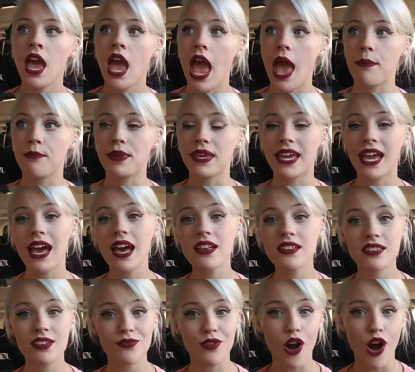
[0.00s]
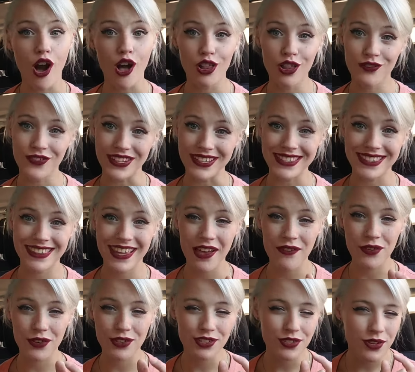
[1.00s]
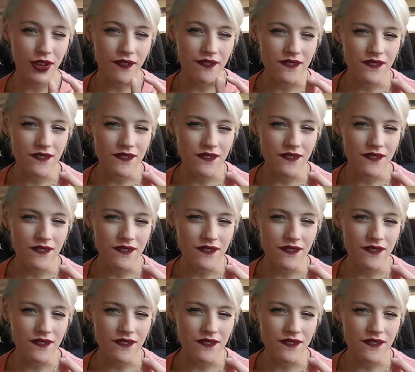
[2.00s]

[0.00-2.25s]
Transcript: And because of all of its levels, you can